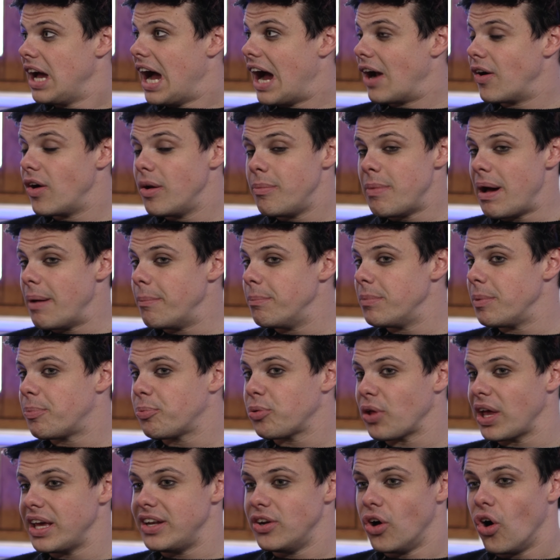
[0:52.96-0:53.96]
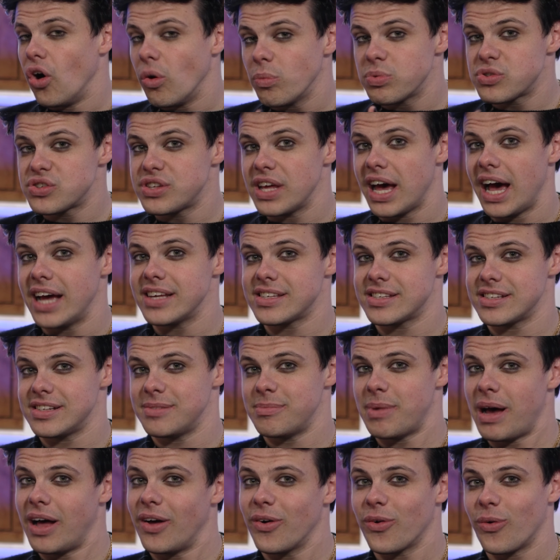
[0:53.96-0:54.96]
I remember playing upstairs at the
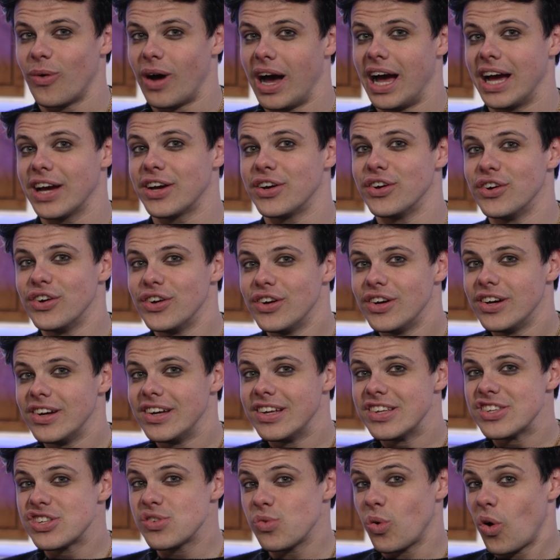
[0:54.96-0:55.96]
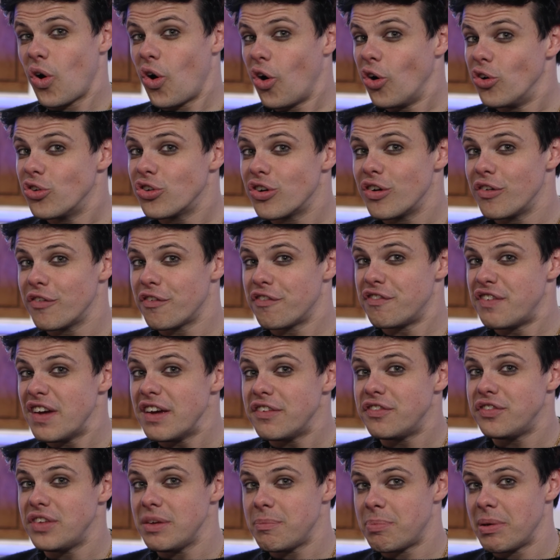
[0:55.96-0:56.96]
Melkweg to
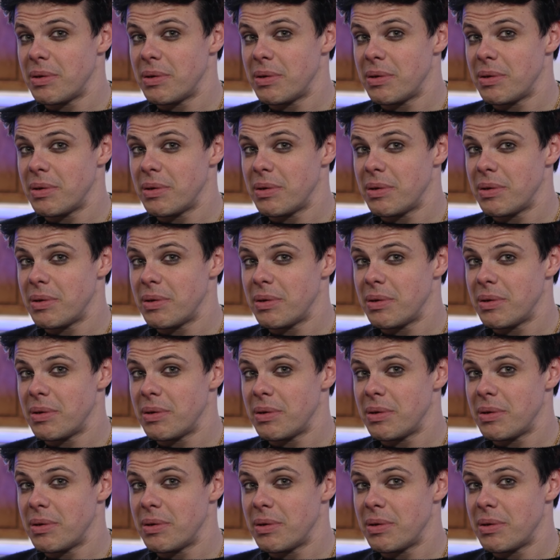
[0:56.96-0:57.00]
150